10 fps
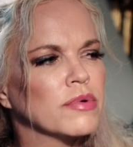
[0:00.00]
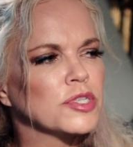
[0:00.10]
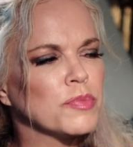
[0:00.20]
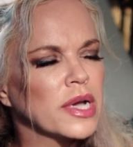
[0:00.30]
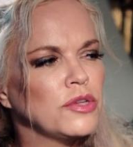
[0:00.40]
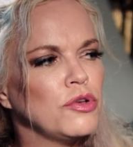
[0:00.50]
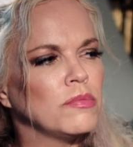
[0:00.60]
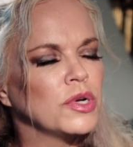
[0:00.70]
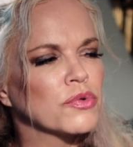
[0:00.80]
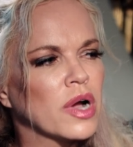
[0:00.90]
respect
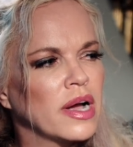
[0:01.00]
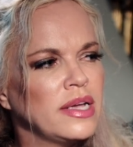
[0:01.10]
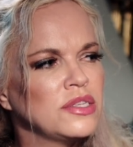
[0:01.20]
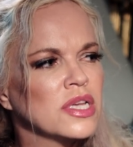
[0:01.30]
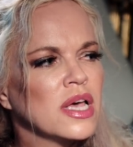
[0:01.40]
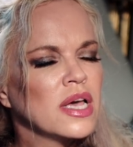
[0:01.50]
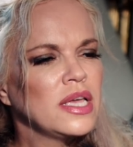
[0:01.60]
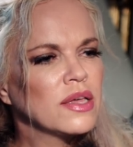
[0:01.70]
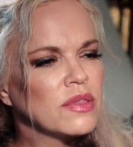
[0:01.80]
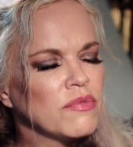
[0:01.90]
human rights,
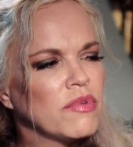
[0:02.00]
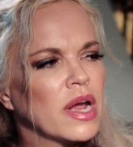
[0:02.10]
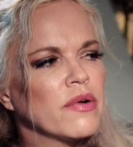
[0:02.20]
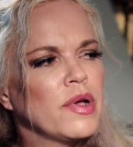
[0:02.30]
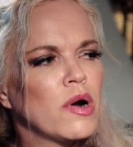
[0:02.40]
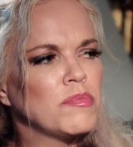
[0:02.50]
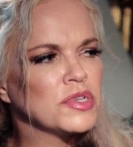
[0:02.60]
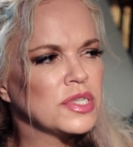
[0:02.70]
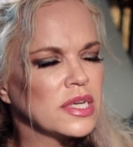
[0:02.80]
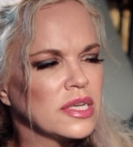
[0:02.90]
yet the very
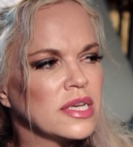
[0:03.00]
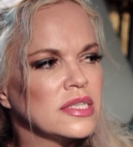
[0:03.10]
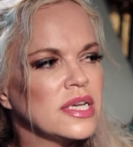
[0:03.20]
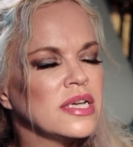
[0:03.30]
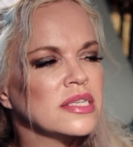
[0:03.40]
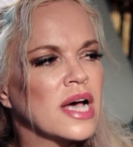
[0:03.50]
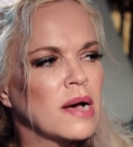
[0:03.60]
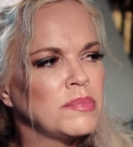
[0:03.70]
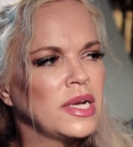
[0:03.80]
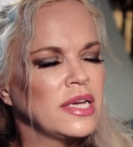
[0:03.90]
opposite is
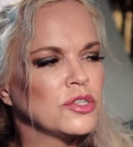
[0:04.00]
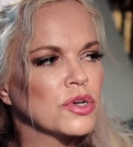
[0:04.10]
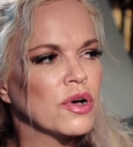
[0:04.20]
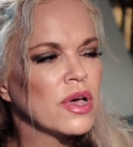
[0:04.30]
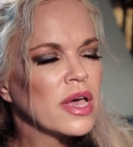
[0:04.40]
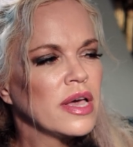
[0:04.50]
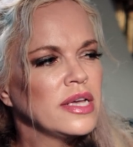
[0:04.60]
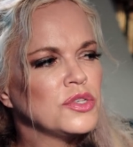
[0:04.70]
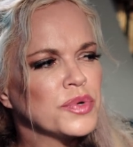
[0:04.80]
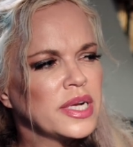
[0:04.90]
happening. So
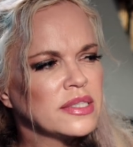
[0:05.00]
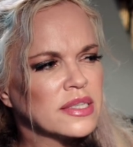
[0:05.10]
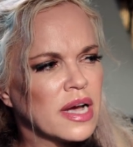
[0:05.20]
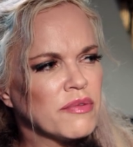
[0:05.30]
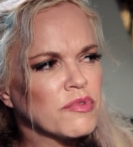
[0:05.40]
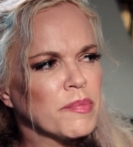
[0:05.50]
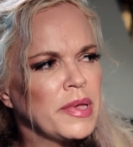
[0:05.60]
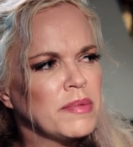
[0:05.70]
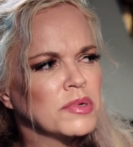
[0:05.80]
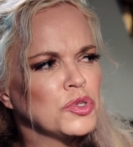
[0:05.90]
it's really time for
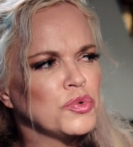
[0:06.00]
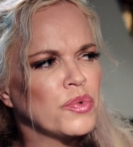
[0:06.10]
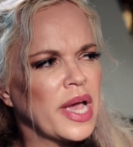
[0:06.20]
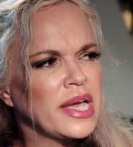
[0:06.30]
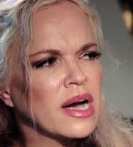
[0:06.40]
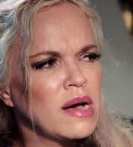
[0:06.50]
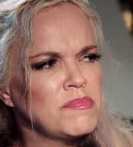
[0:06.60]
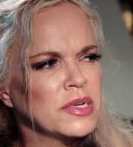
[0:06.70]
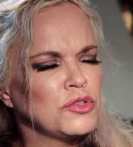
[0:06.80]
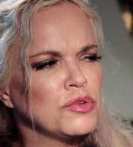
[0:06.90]
people to wake
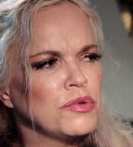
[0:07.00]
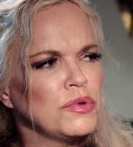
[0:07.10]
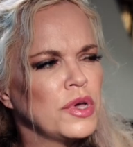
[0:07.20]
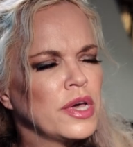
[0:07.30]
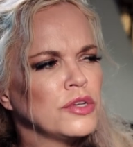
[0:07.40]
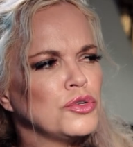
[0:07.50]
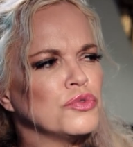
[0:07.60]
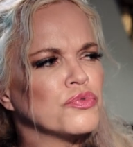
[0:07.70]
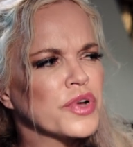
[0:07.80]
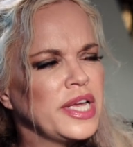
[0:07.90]
up and to
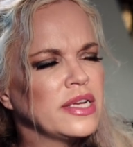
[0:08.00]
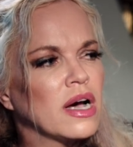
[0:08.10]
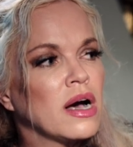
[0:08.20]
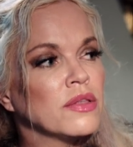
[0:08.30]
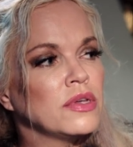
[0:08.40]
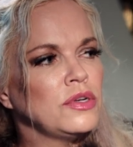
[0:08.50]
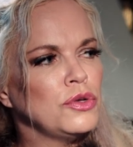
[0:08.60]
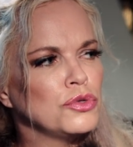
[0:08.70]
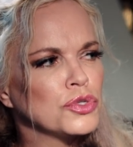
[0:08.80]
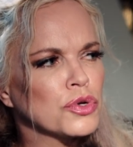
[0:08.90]
read other news